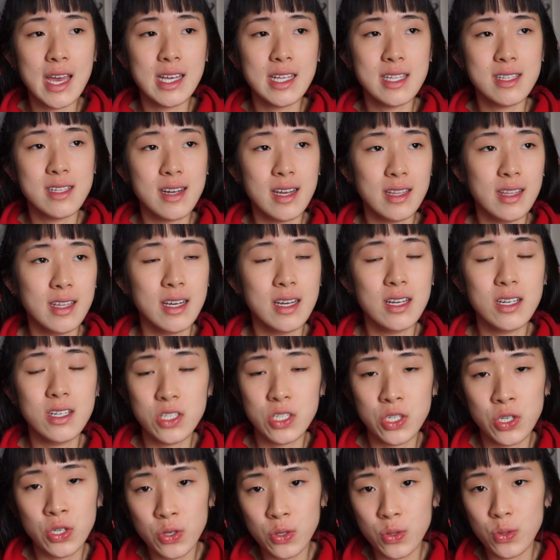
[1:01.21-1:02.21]
It's nothing
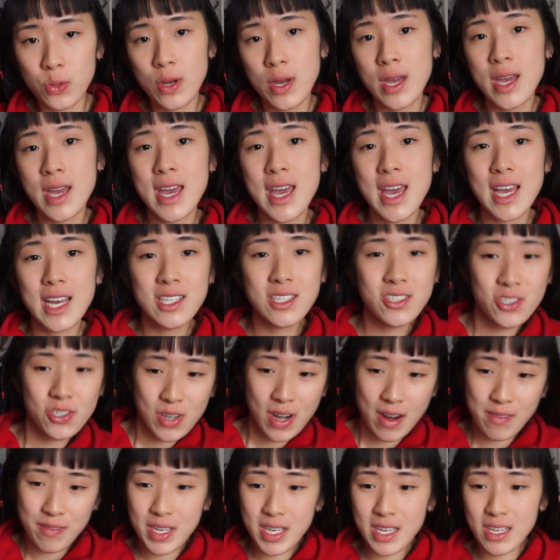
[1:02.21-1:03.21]
too
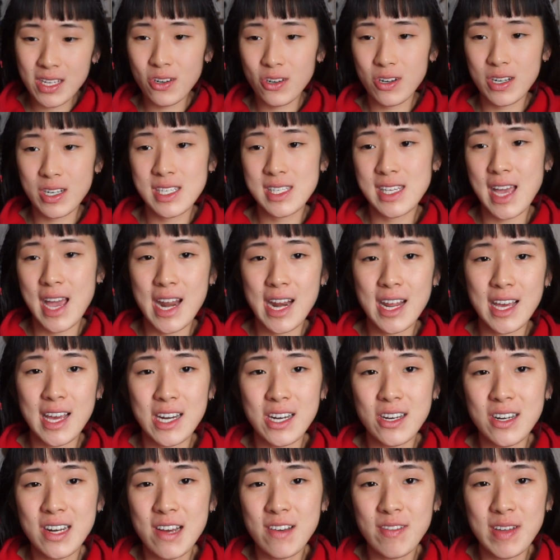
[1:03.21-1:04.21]
extravagant or exciting. I
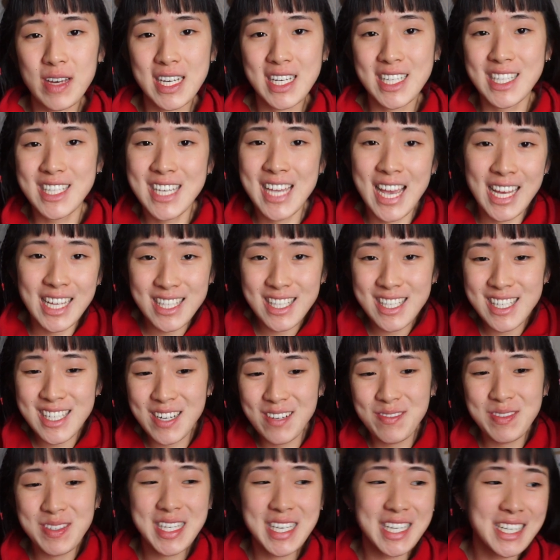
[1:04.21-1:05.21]
don't have like a
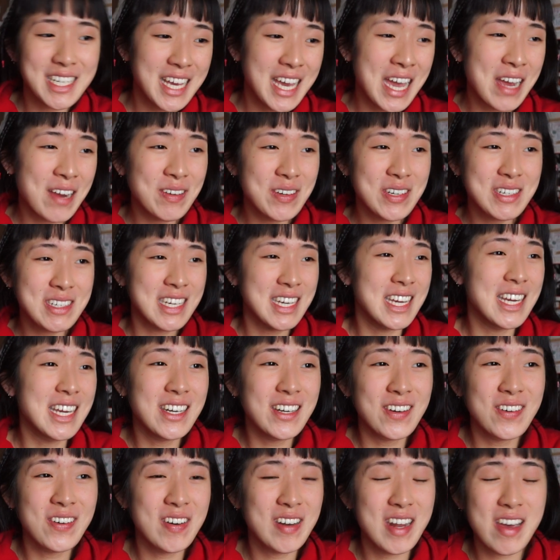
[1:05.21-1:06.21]
10-step skincare routine
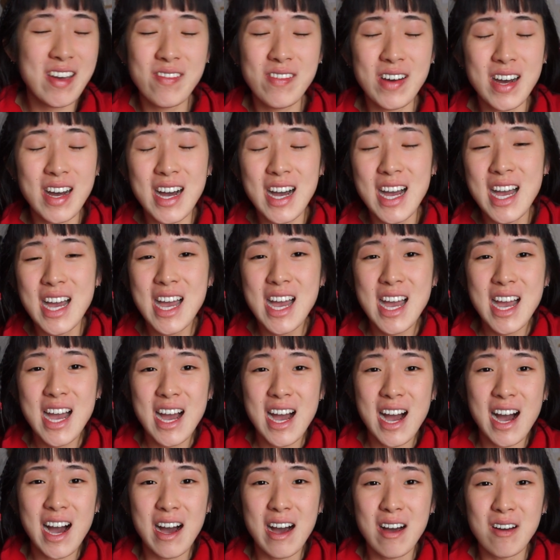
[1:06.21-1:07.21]
or whatever.
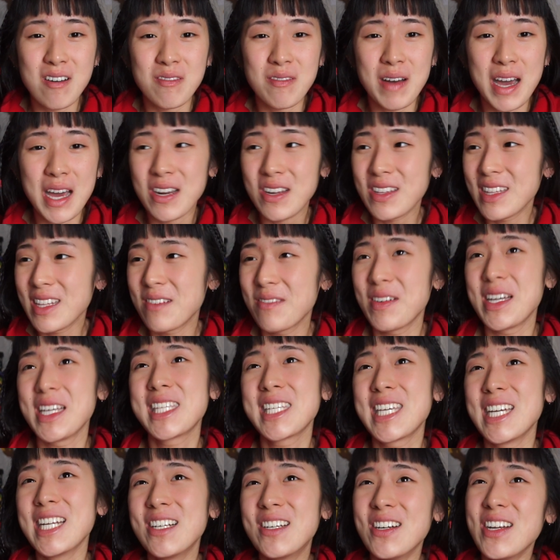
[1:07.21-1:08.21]
I don't think my
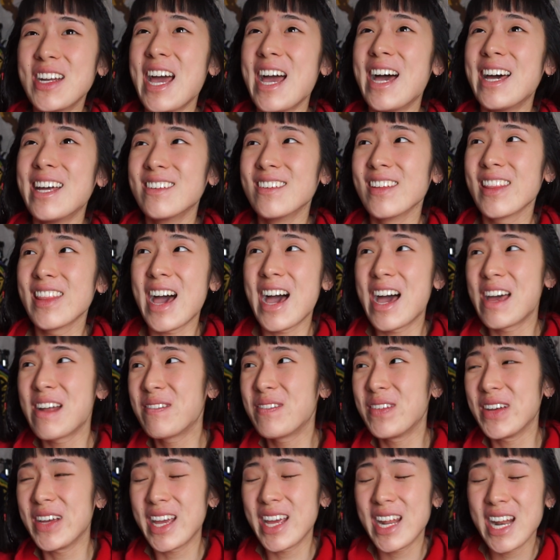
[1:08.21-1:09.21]
skin could handle that,
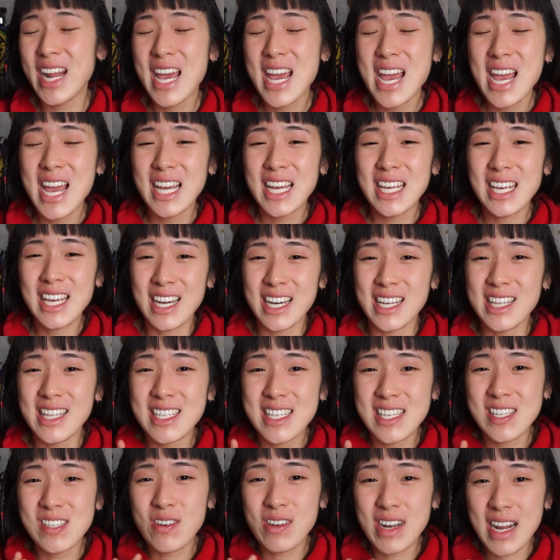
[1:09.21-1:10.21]
but yeah,
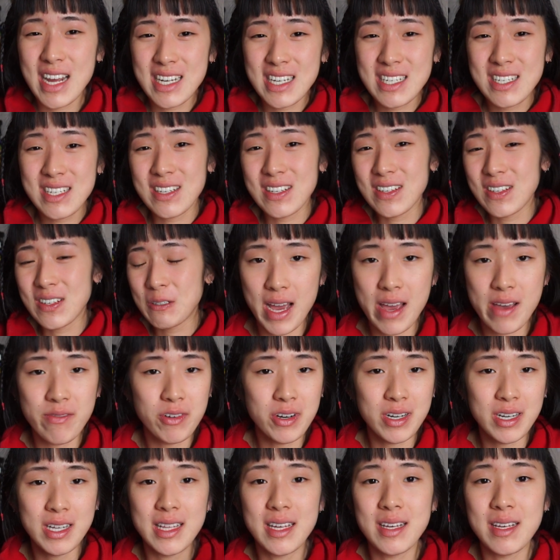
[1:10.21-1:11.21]
this is what I do. I've
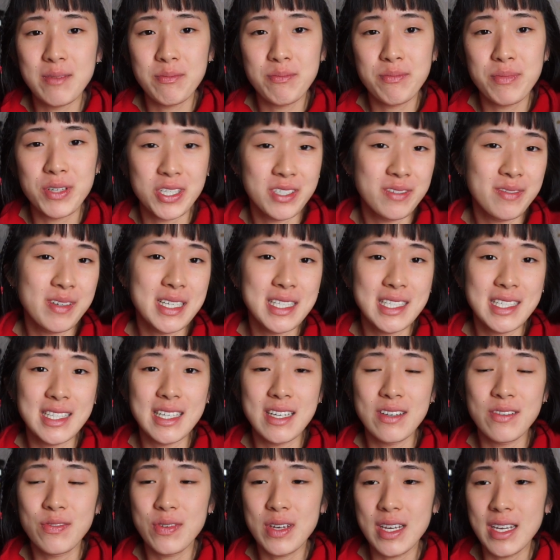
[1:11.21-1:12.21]
already like brushed my
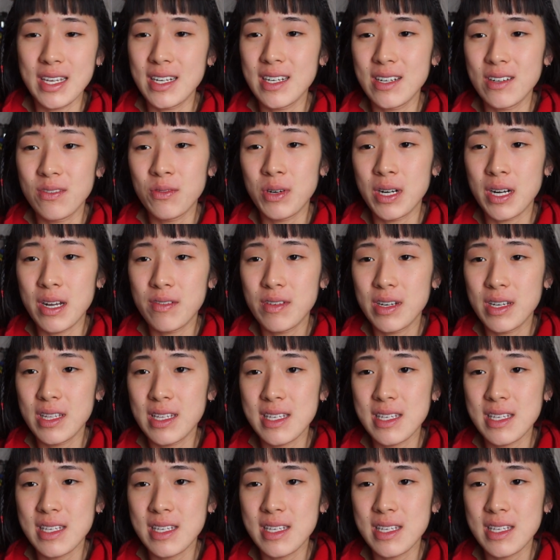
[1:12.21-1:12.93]
teeth, eaten, whatever.